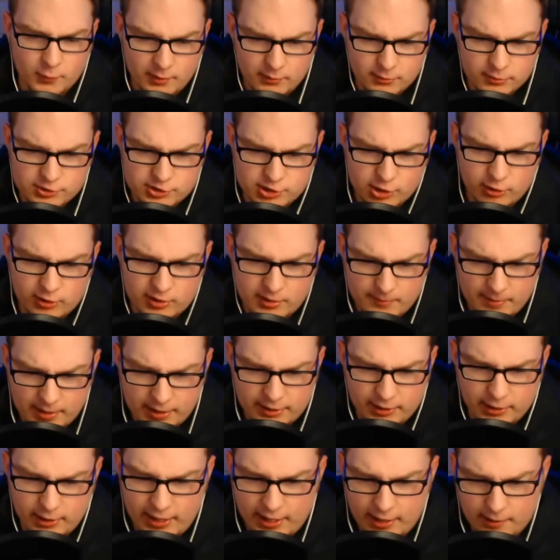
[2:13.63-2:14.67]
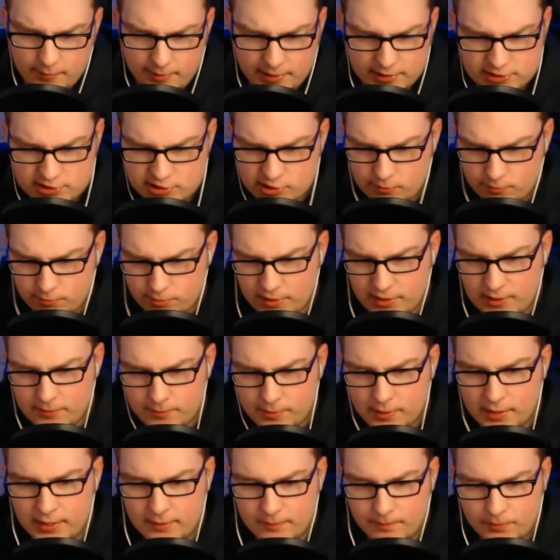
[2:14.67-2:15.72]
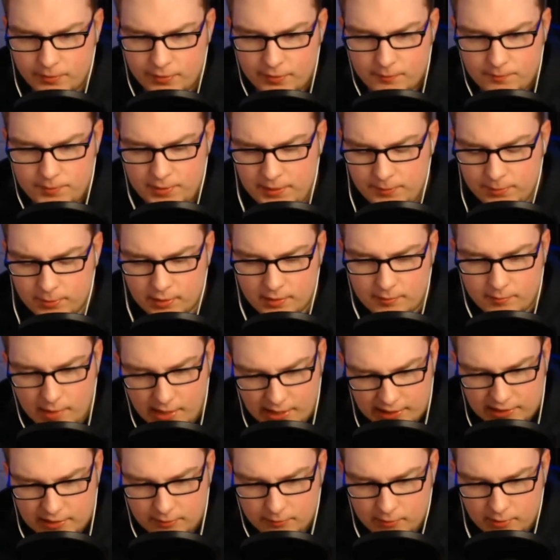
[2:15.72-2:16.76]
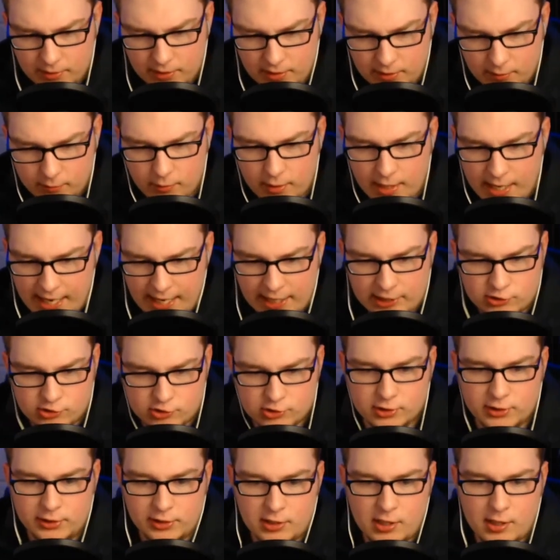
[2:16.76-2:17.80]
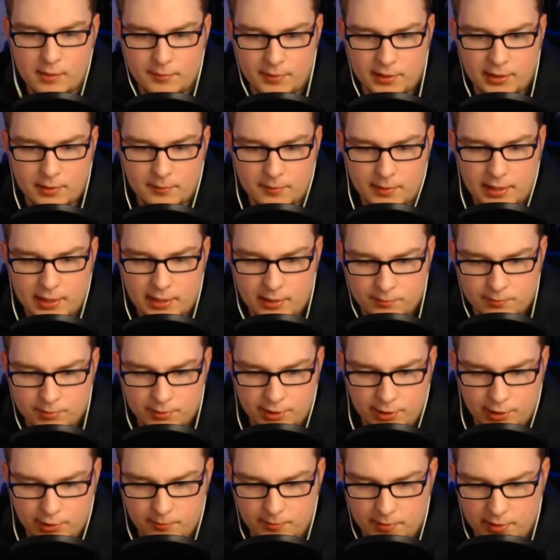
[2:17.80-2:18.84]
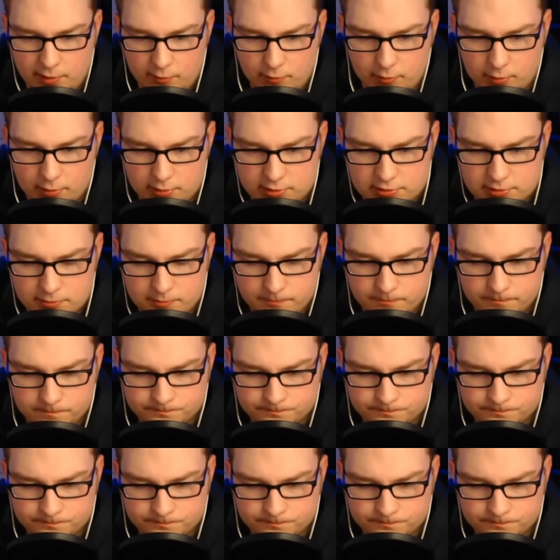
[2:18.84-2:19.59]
We were joking about your hair being so pretty, but the people in my community were actually commenting about how pretty your beard was.